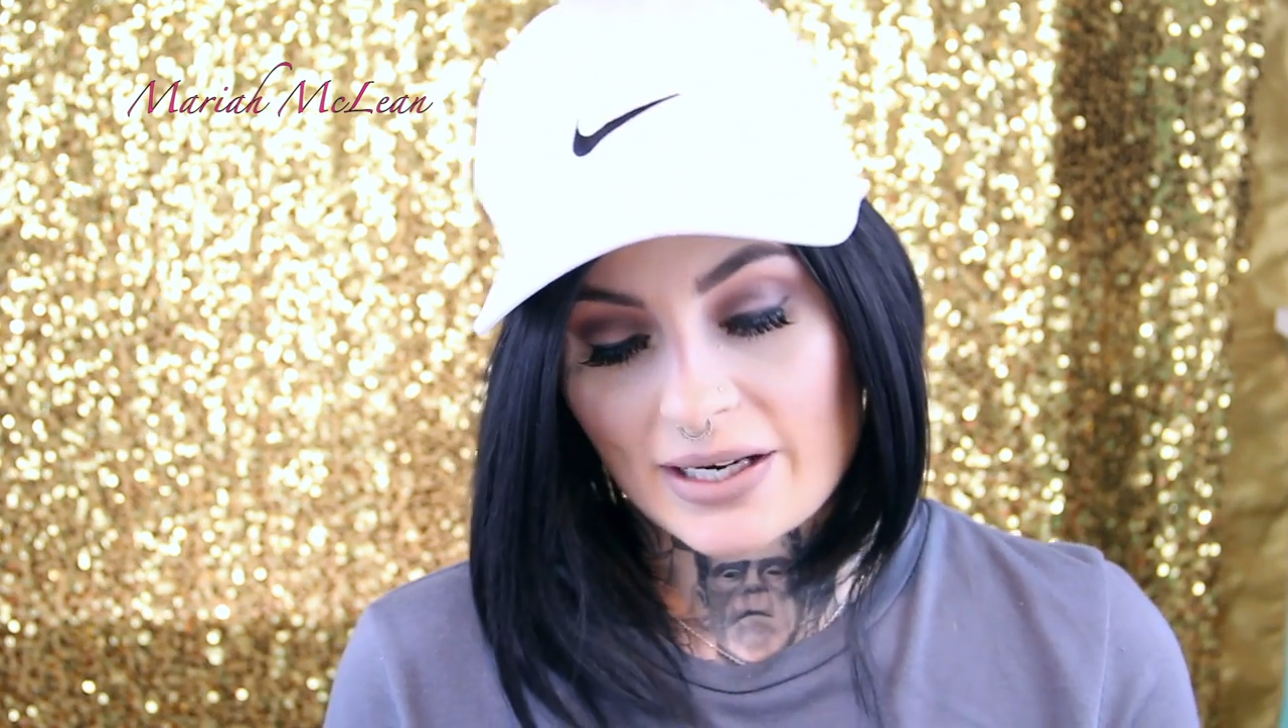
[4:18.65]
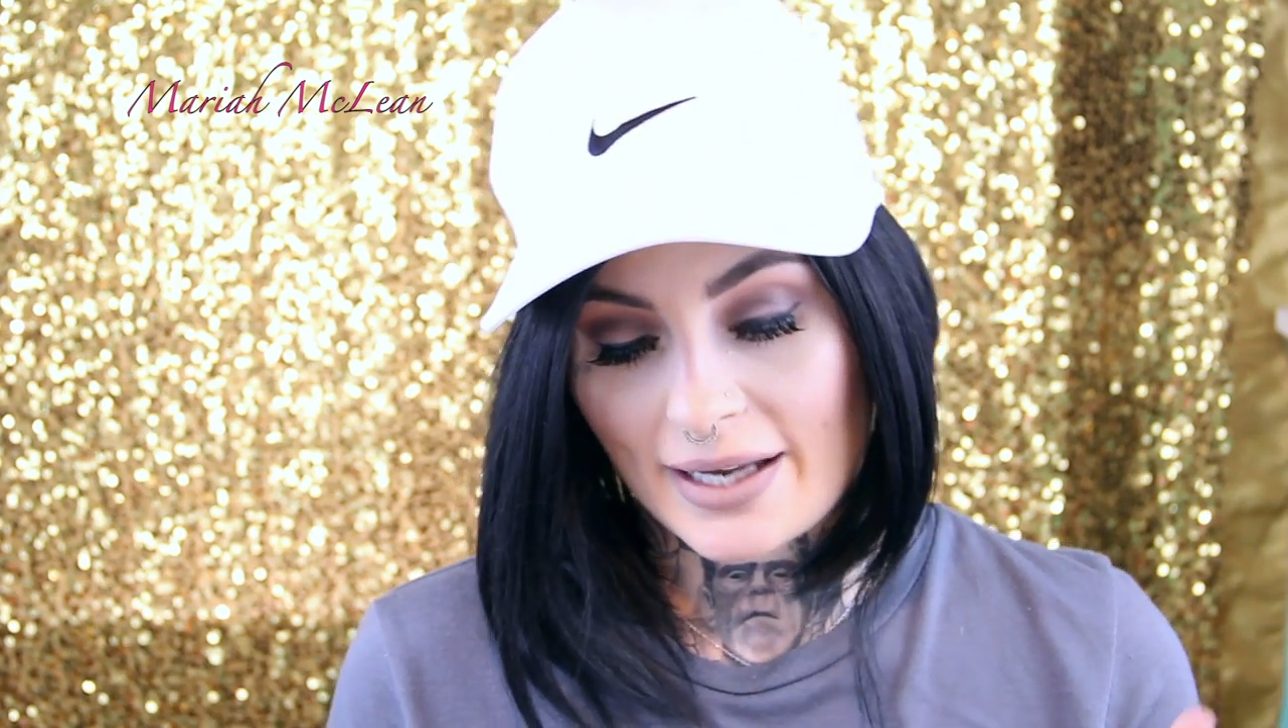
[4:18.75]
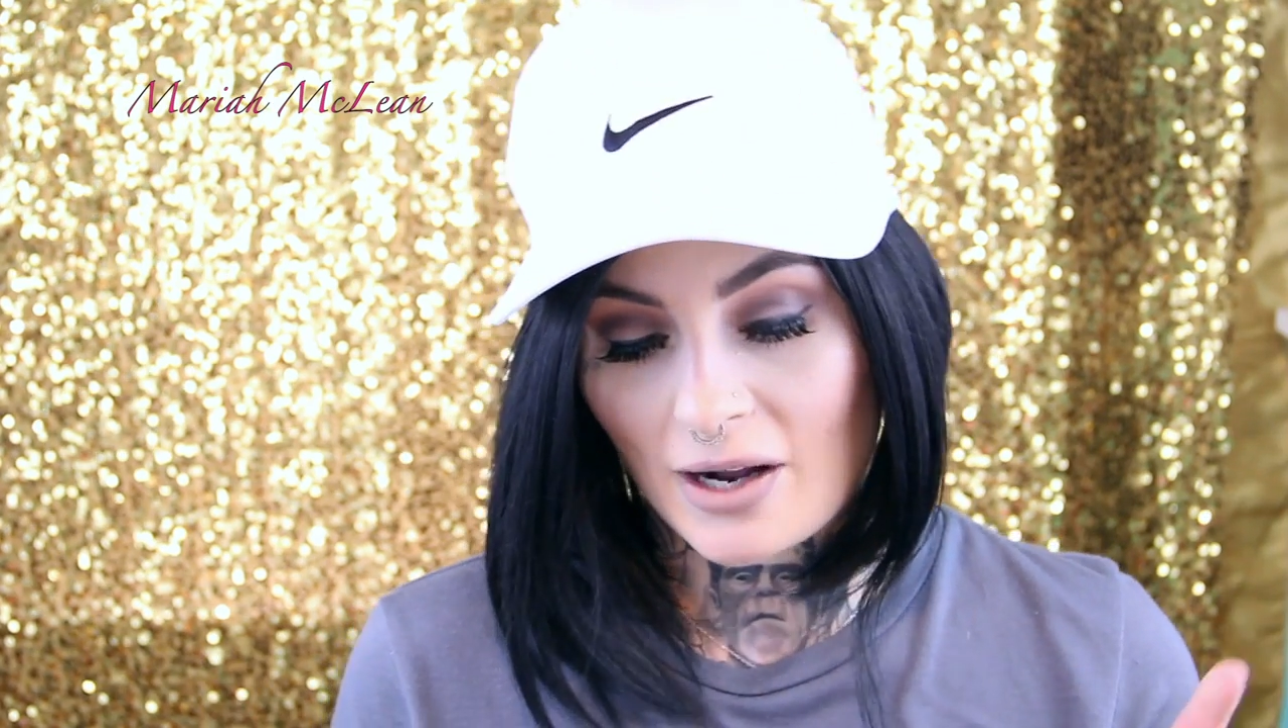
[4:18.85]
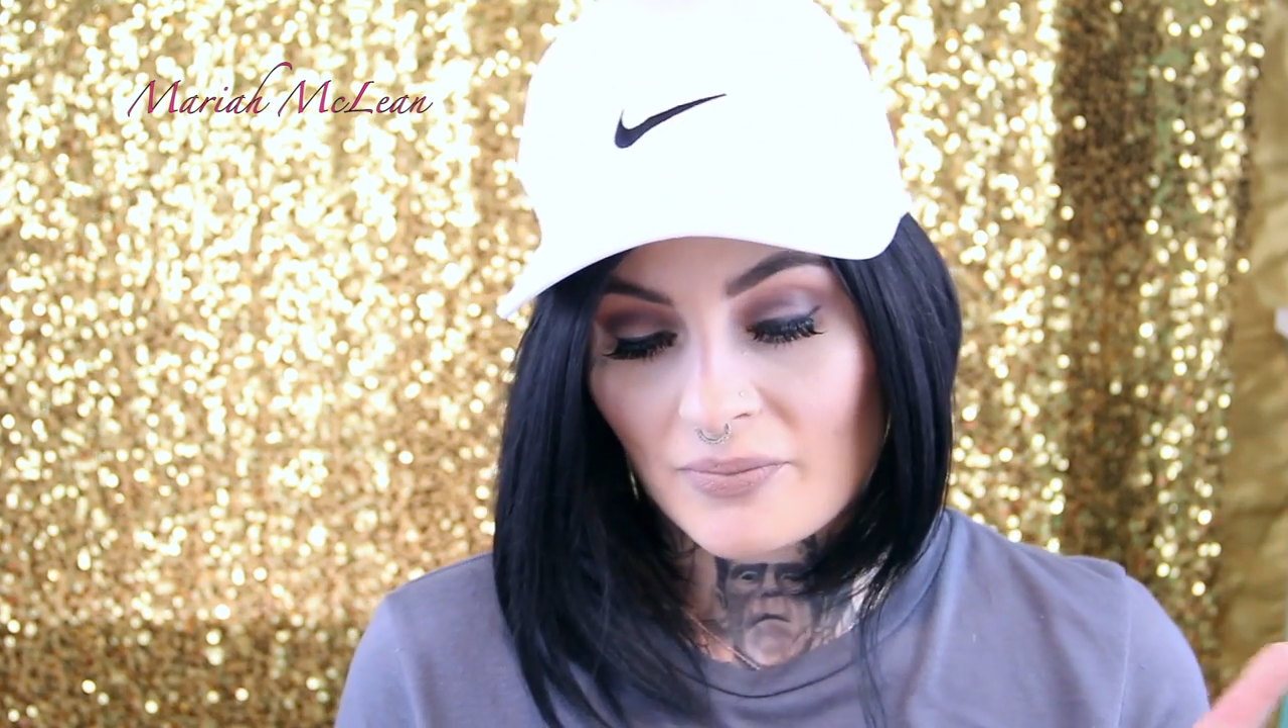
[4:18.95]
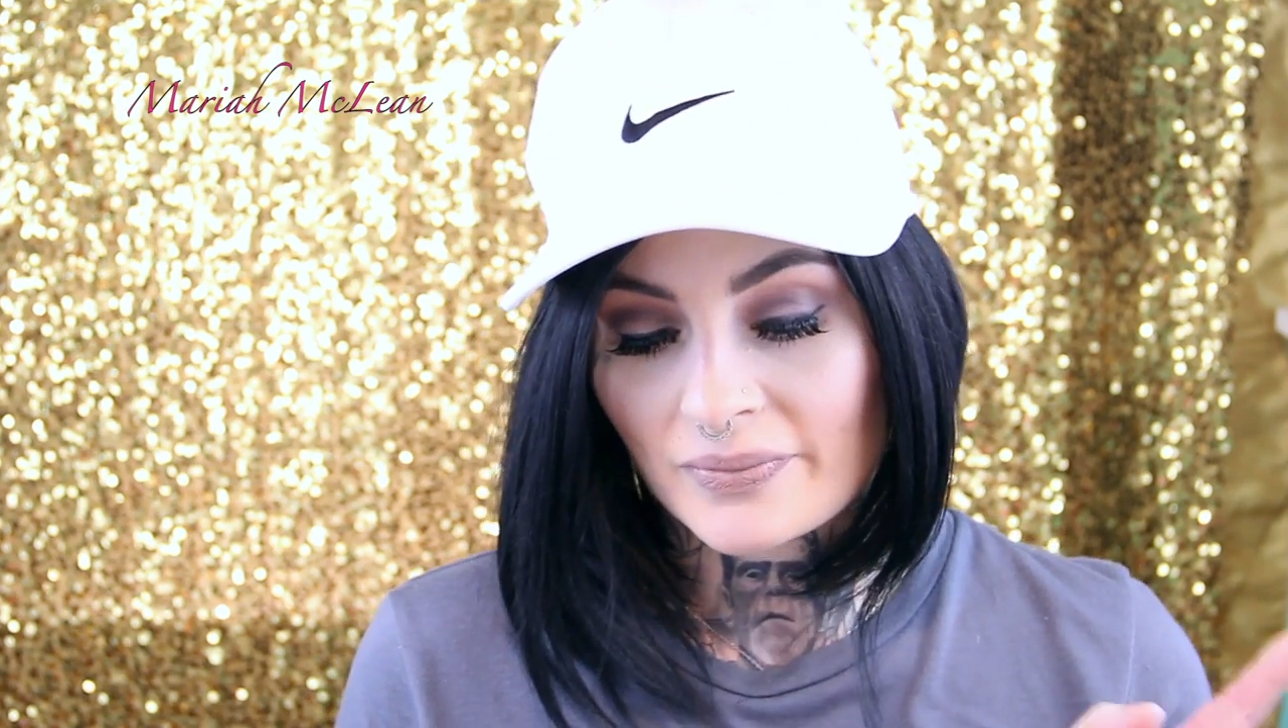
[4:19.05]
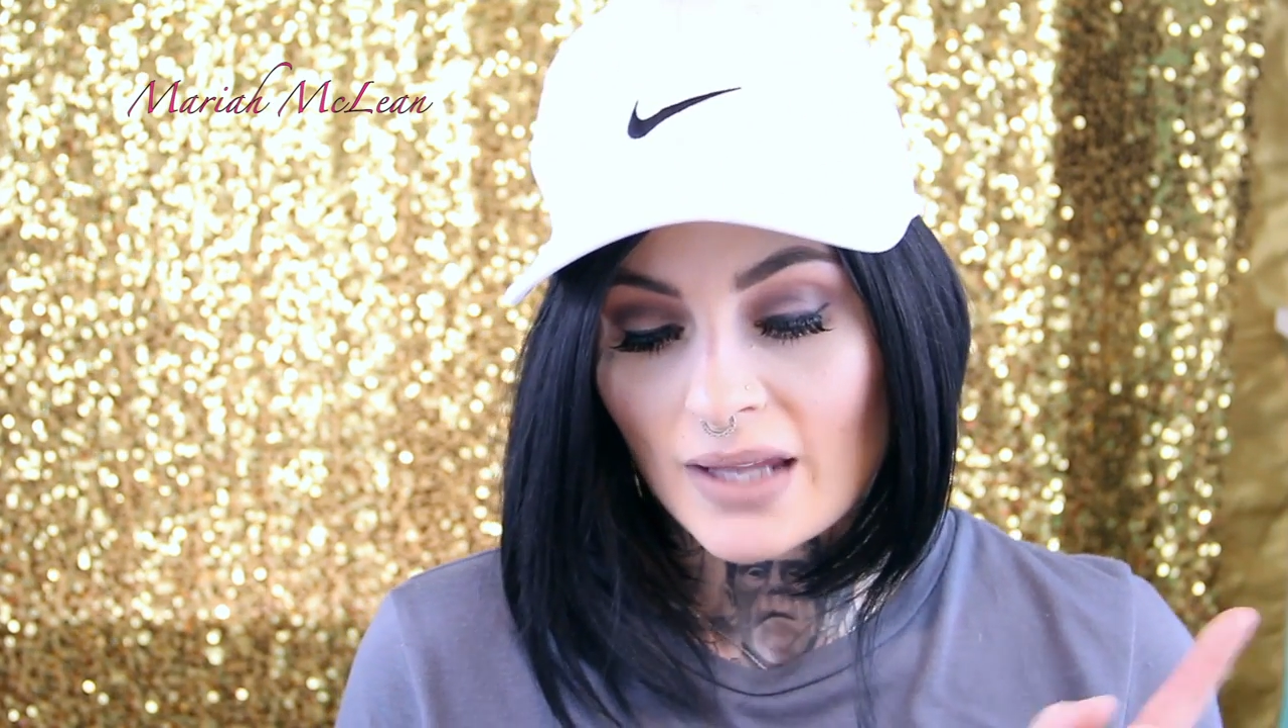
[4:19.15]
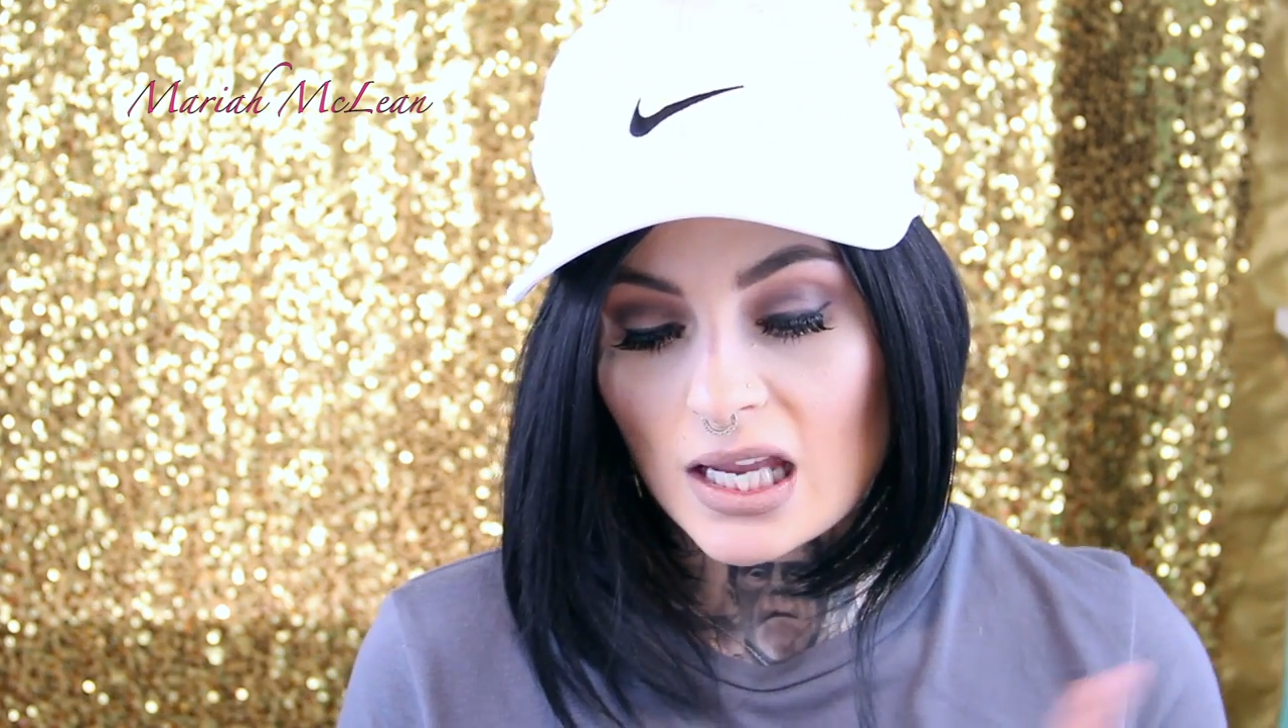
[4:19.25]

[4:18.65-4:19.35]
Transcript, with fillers: right now.